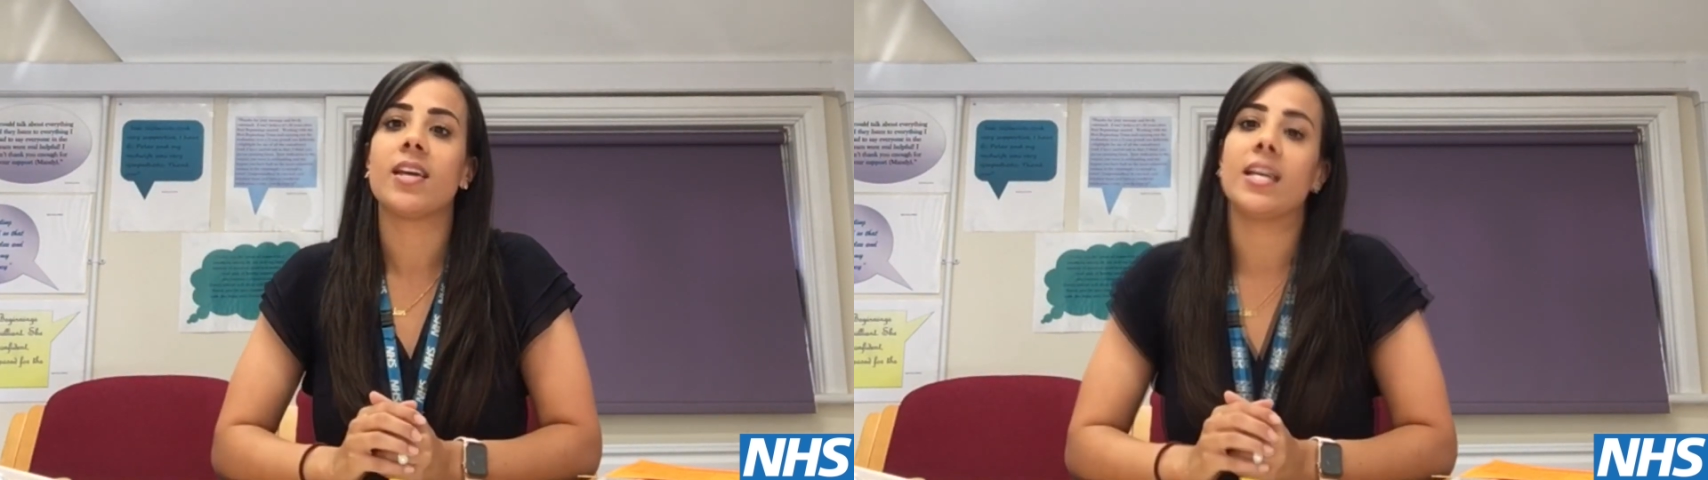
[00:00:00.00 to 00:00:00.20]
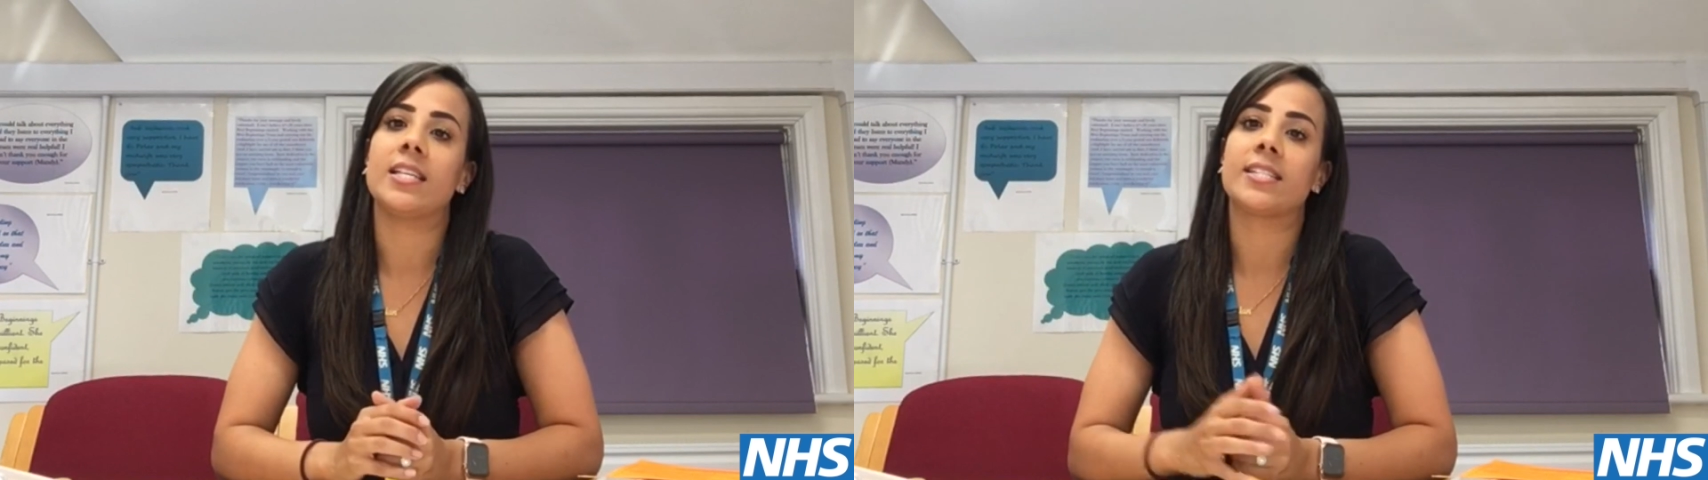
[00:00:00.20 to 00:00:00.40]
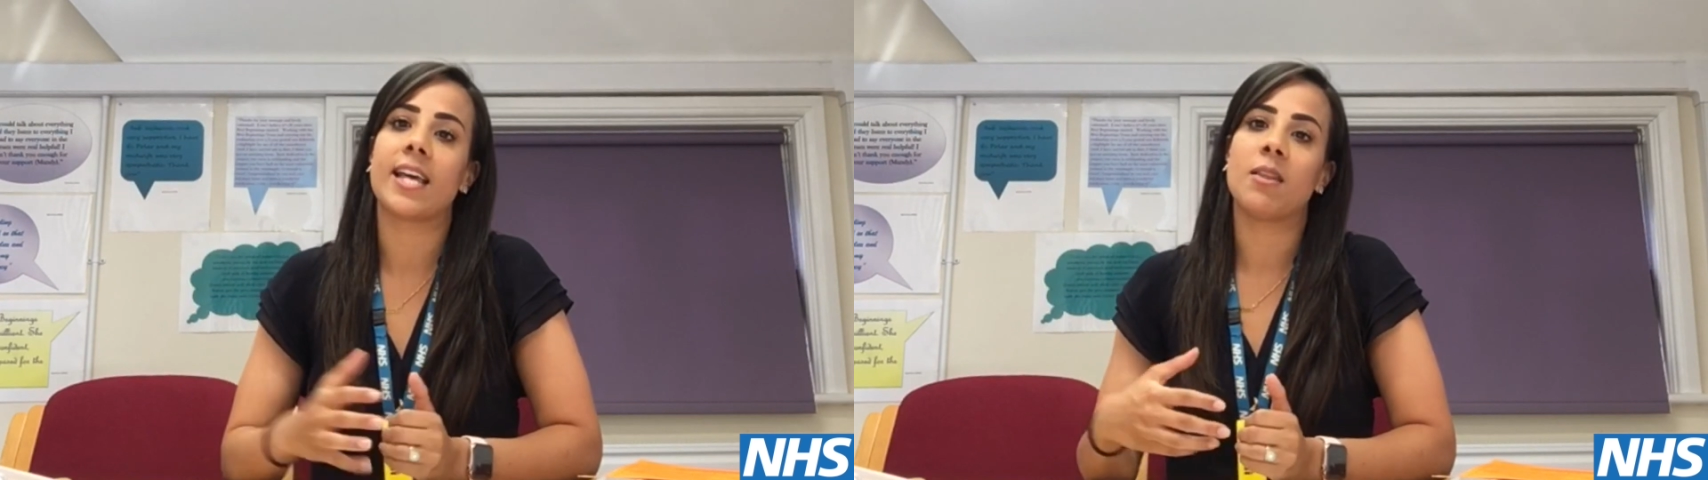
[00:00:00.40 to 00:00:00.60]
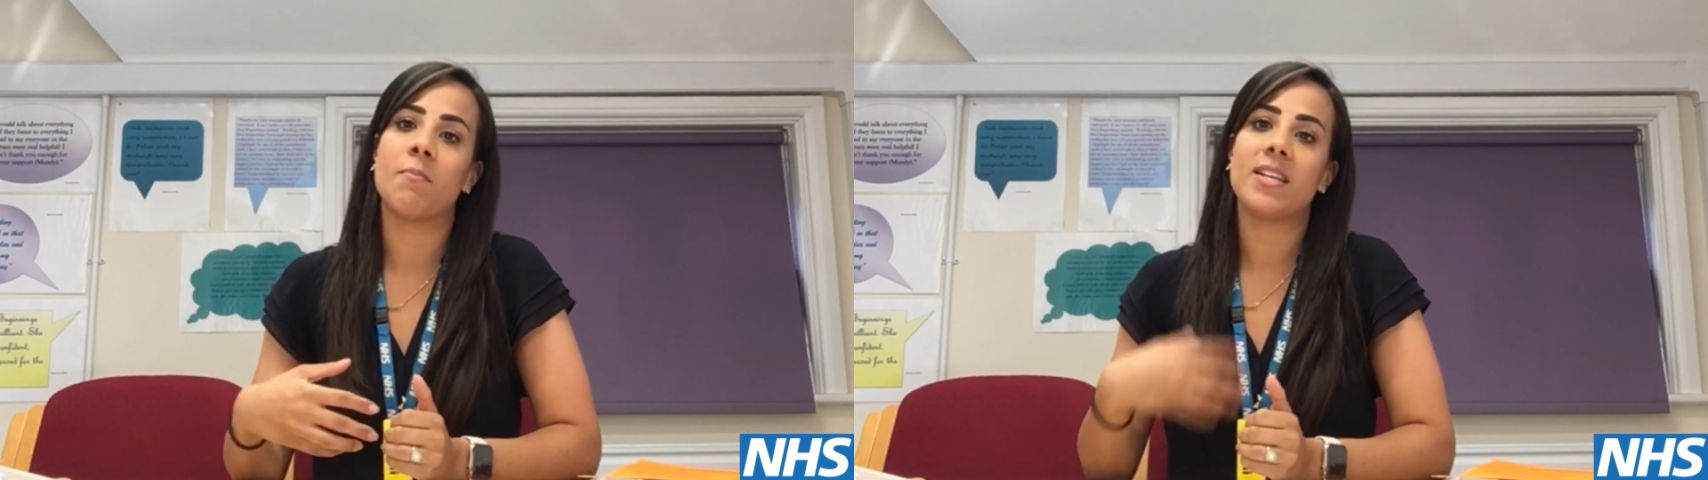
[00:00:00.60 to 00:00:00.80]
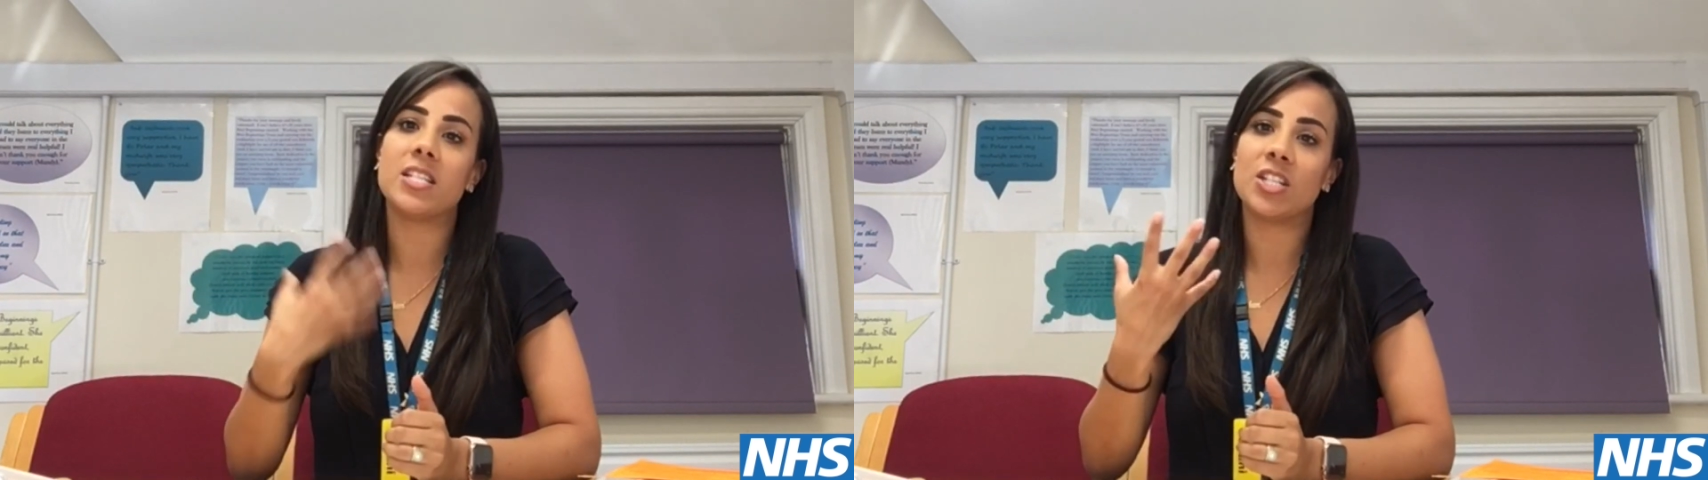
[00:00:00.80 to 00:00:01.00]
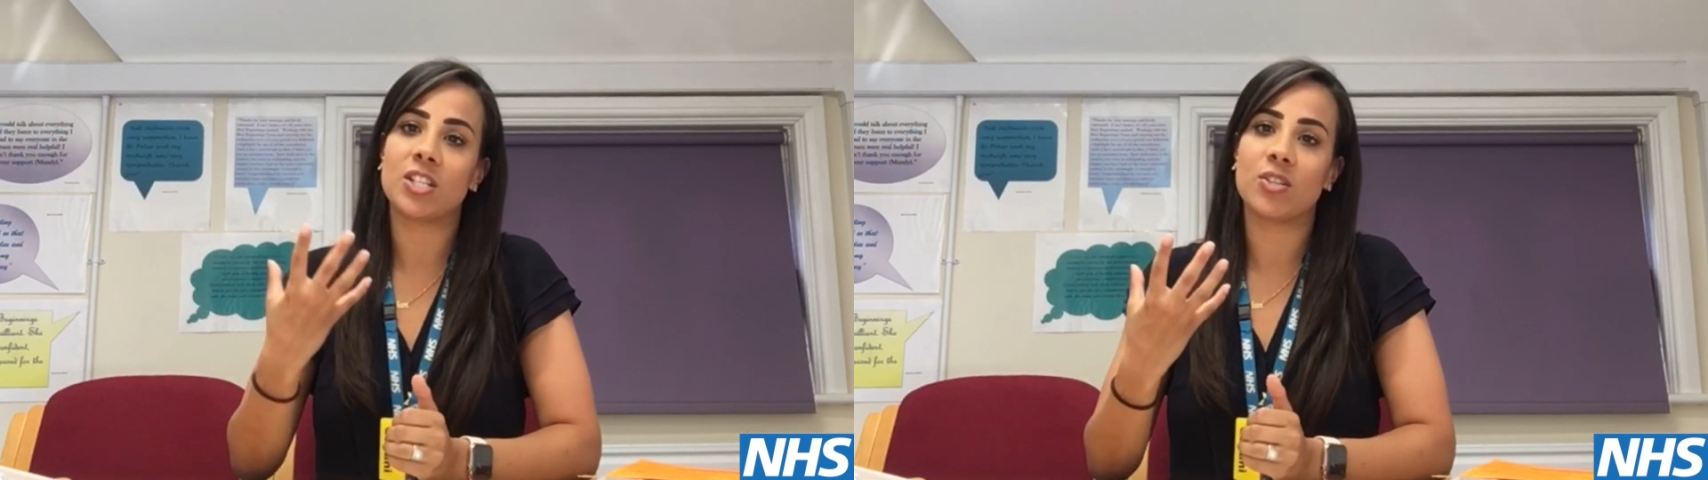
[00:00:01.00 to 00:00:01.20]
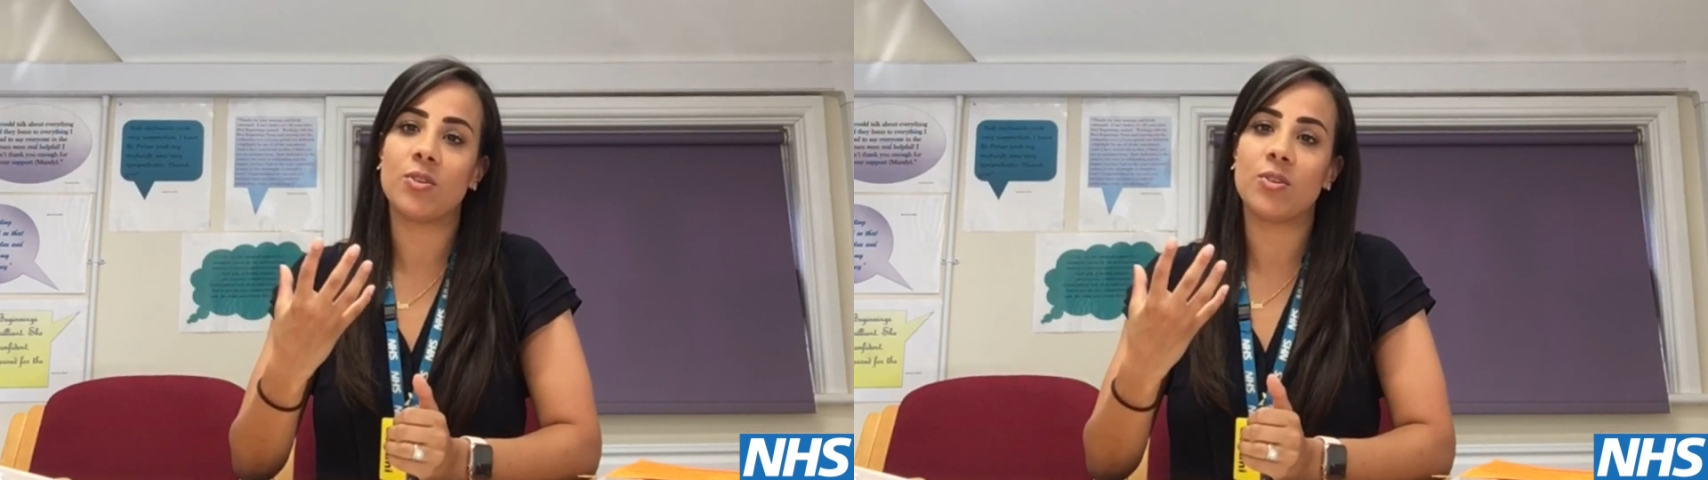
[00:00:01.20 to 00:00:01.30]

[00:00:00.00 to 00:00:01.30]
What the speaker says: is send messages to